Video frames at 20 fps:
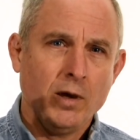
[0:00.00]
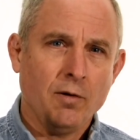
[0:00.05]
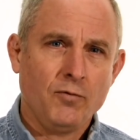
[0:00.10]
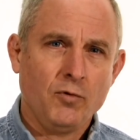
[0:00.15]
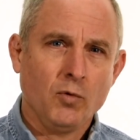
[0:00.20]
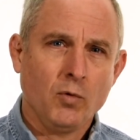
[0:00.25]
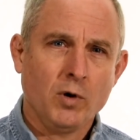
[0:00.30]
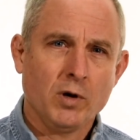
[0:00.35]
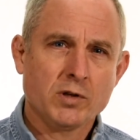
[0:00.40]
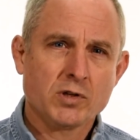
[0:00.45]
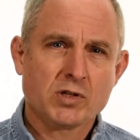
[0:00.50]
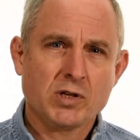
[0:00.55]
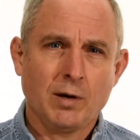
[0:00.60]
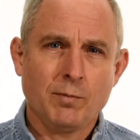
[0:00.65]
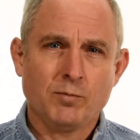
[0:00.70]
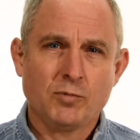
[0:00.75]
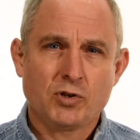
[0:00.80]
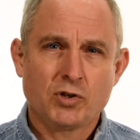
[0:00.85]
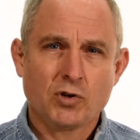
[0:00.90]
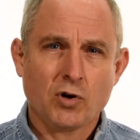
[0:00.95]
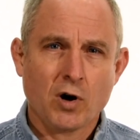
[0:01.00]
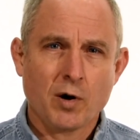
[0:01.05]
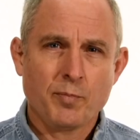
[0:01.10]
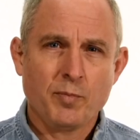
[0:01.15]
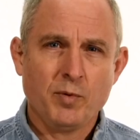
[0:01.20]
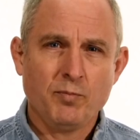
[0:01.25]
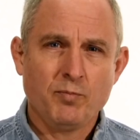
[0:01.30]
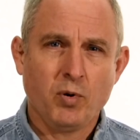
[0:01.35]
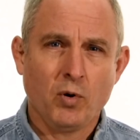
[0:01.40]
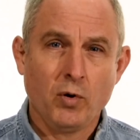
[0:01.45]
If you want something
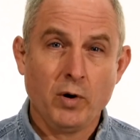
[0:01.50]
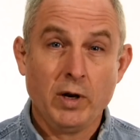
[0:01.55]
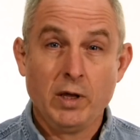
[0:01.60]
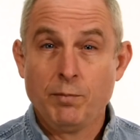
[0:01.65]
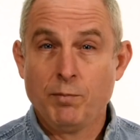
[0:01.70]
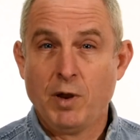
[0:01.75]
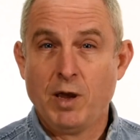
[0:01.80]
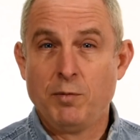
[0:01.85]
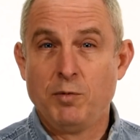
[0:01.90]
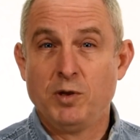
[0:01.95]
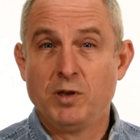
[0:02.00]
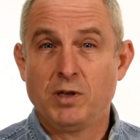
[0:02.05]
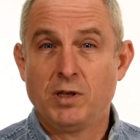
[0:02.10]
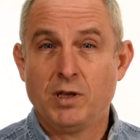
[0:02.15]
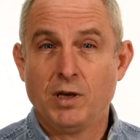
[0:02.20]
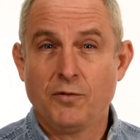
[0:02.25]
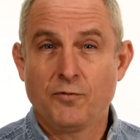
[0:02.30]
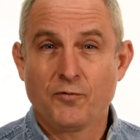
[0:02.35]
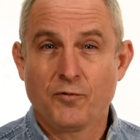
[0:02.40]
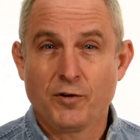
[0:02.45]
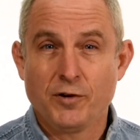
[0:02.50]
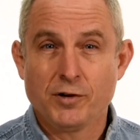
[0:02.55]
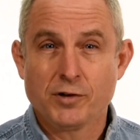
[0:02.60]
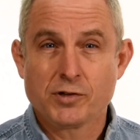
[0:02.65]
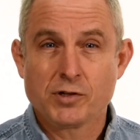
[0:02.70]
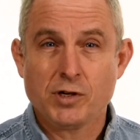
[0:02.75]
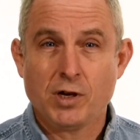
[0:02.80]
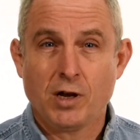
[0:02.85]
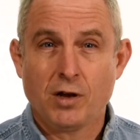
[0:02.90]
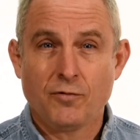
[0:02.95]
sharp and pointy, maybe a gift for
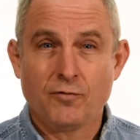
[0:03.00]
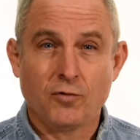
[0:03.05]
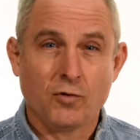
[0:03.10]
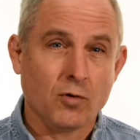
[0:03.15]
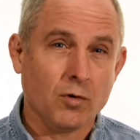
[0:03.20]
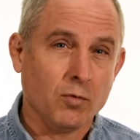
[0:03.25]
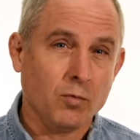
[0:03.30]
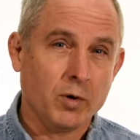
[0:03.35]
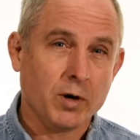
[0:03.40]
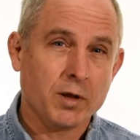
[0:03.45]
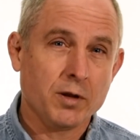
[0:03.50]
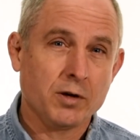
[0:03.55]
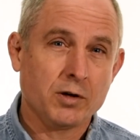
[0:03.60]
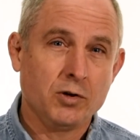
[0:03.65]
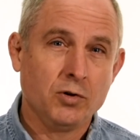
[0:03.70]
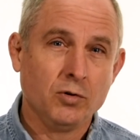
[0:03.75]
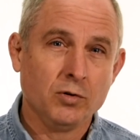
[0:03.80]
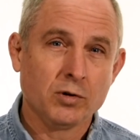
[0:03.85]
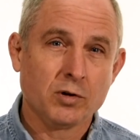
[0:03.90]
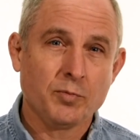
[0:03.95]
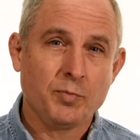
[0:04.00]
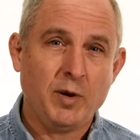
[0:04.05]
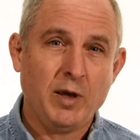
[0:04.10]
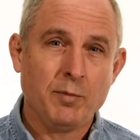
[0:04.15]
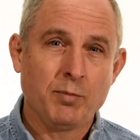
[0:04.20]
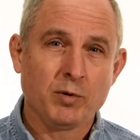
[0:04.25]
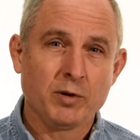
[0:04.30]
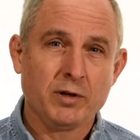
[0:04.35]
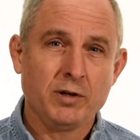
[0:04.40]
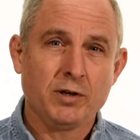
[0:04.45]
yourself or one of the cooler
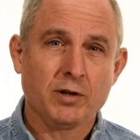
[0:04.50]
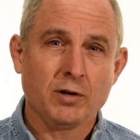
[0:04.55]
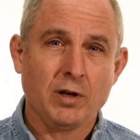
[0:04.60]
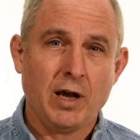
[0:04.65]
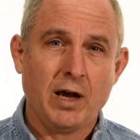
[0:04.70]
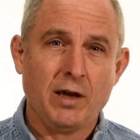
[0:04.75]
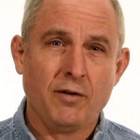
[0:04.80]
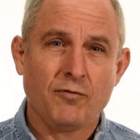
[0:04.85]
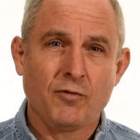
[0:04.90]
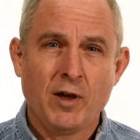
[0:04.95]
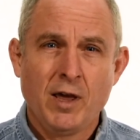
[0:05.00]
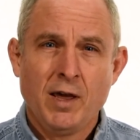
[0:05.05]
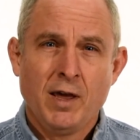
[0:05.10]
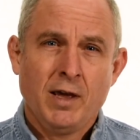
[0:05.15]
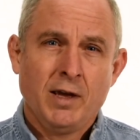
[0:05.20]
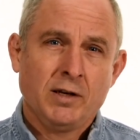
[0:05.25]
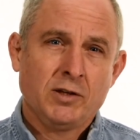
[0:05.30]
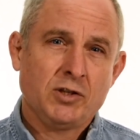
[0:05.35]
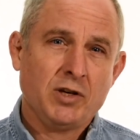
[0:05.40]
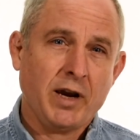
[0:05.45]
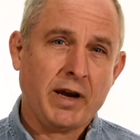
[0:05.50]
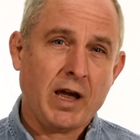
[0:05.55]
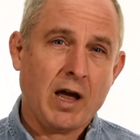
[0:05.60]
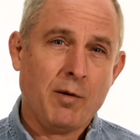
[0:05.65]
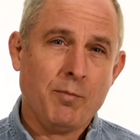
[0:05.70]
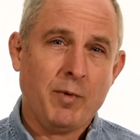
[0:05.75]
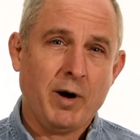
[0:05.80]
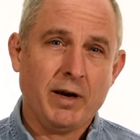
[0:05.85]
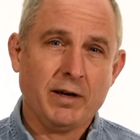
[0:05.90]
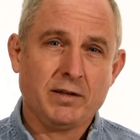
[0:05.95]
people in your life, check
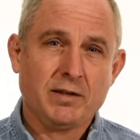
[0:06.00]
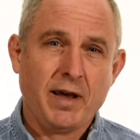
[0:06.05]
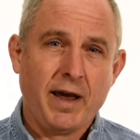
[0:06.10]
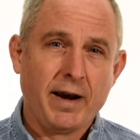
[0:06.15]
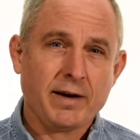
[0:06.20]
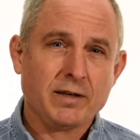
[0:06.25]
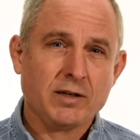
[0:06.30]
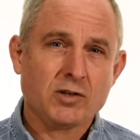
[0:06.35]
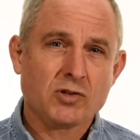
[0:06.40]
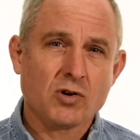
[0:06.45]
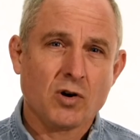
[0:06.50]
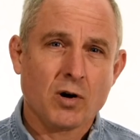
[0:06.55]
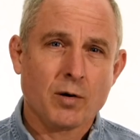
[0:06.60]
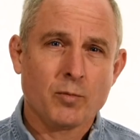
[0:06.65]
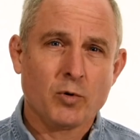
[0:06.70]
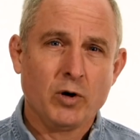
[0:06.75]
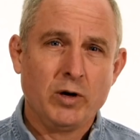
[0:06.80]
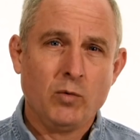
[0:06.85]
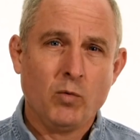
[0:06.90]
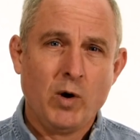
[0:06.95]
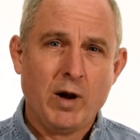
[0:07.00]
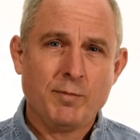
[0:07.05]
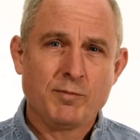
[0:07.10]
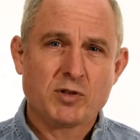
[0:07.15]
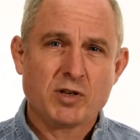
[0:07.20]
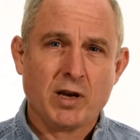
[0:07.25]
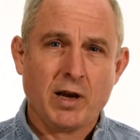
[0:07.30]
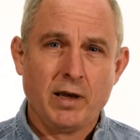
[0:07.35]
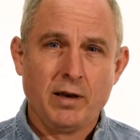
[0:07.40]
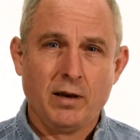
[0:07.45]
out my Tactix Armory
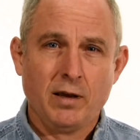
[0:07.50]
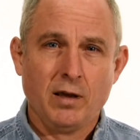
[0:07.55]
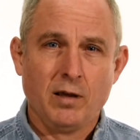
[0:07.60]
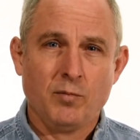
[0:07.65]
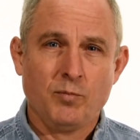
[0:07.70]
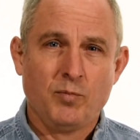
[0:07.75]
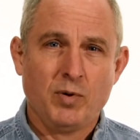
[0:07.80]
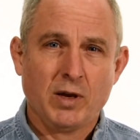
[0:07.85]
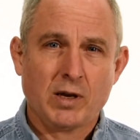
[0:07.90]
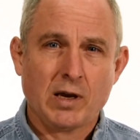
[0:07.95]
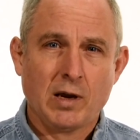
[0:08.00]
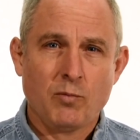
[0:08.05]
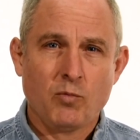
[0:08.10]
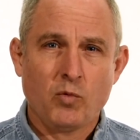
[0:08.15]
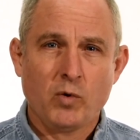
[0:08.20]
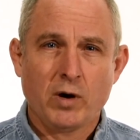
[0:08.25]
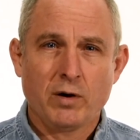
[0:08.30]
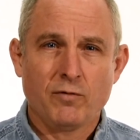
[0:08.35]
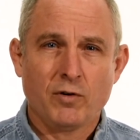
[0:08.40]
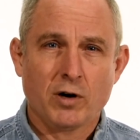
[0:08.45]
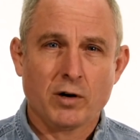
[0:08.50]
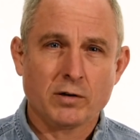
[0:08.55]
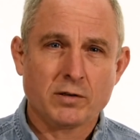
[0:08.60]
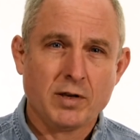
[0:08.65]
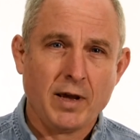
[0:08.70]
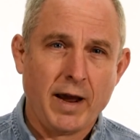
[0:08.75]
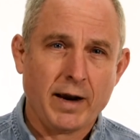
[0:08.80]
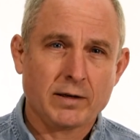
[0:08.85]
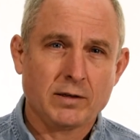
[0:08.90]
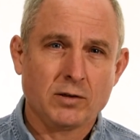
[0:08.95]
website and pick up one of our
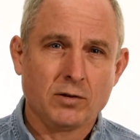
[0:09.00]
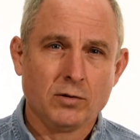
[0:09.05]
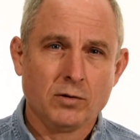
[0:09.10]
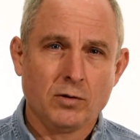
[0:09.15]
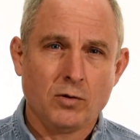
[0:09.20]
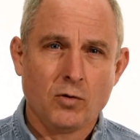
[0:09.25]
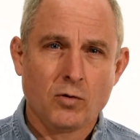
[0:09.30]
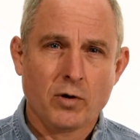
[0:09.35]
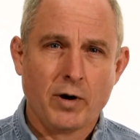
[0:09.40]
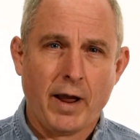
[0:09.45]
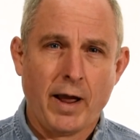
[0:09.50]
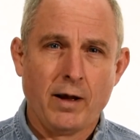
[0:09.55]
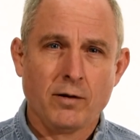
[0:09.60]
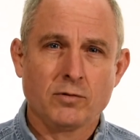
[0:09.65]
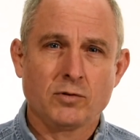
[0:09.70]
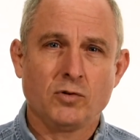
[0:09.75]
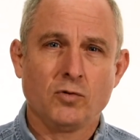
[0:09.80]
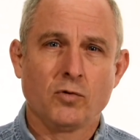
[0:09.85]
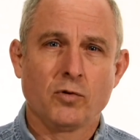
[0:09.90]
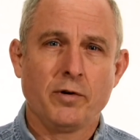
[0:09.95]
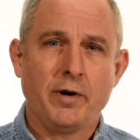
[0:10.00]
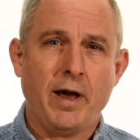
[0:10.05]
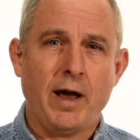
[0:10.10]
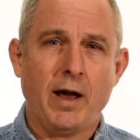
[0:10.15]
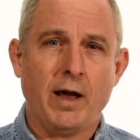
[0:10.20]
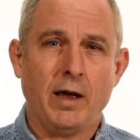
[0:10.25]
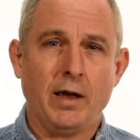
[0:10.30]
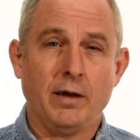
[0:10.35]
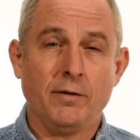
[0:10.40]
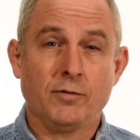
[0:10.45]
tactical or outdoor
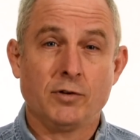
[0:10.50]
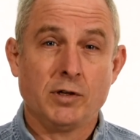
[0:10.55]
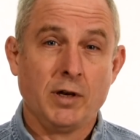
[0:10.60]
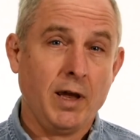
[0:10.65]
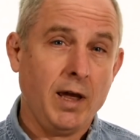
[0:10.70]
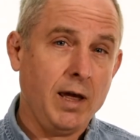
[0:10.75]
knives.